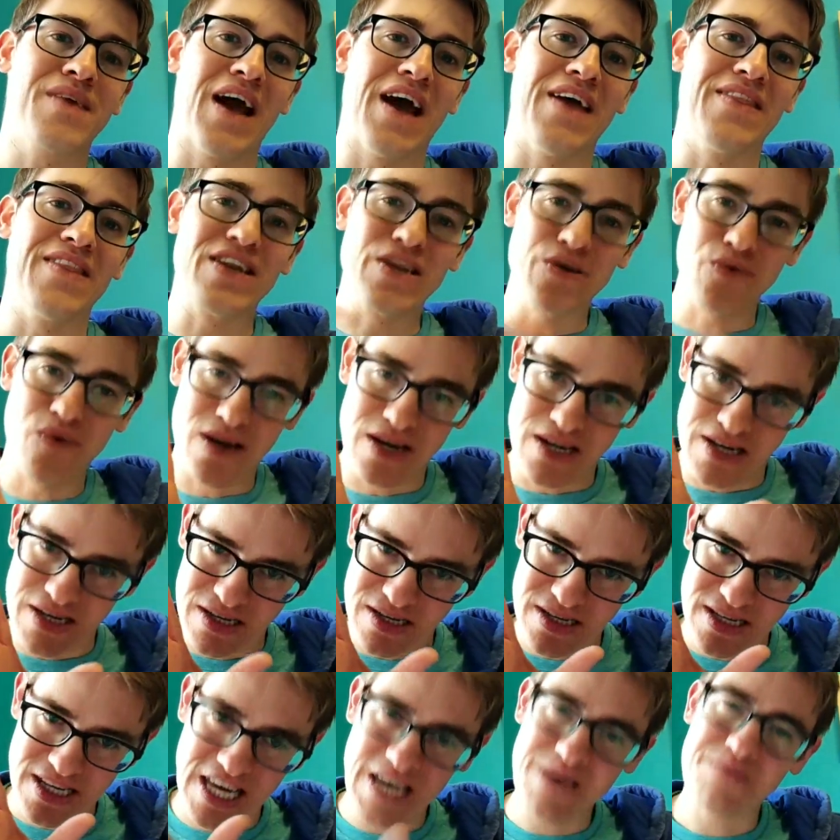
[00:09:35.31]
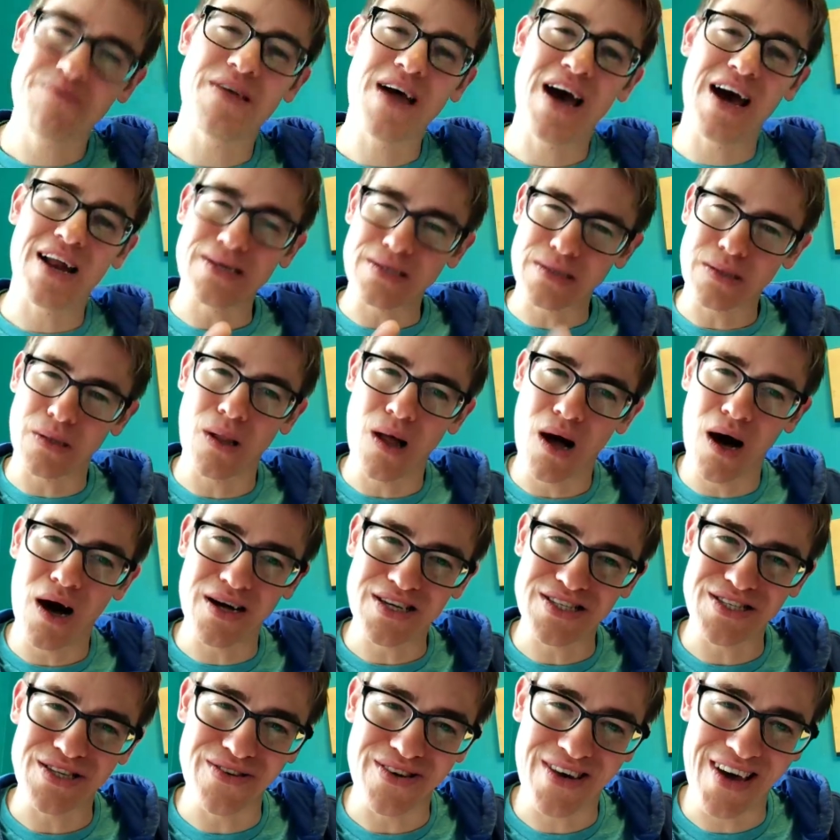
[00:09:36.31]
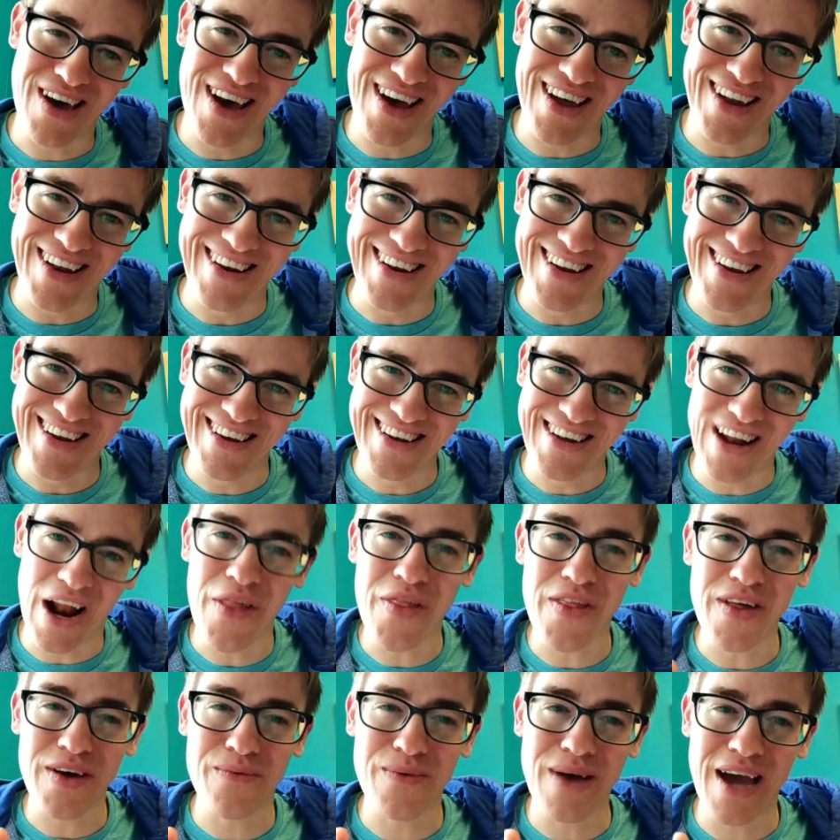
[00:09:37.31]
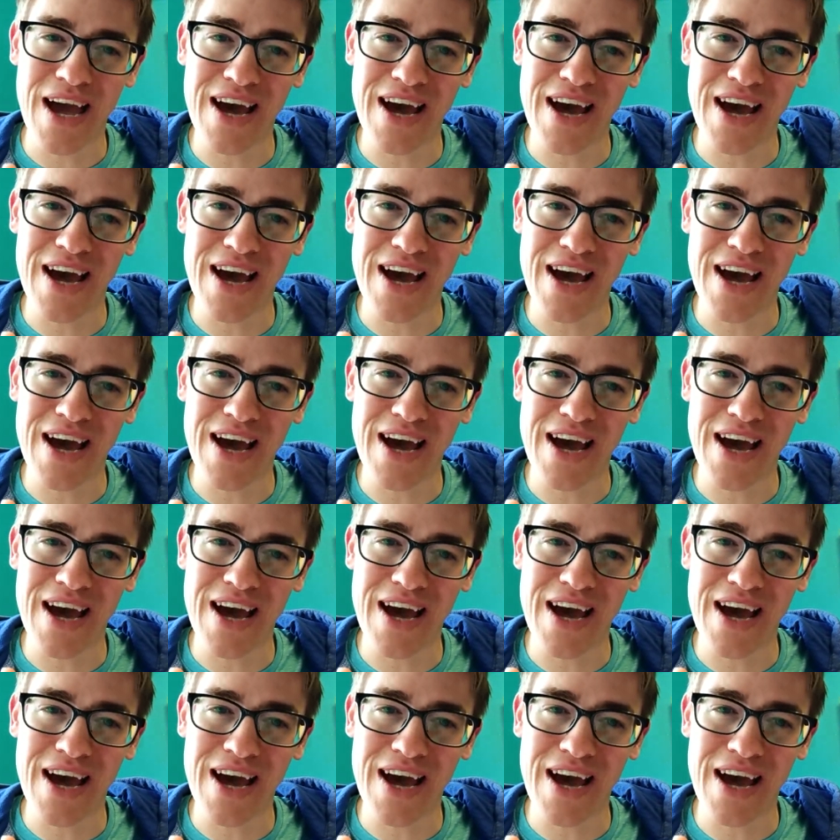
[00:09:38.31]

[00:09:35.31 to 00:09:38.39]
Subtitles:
and then you want to keep that as long as you can. I think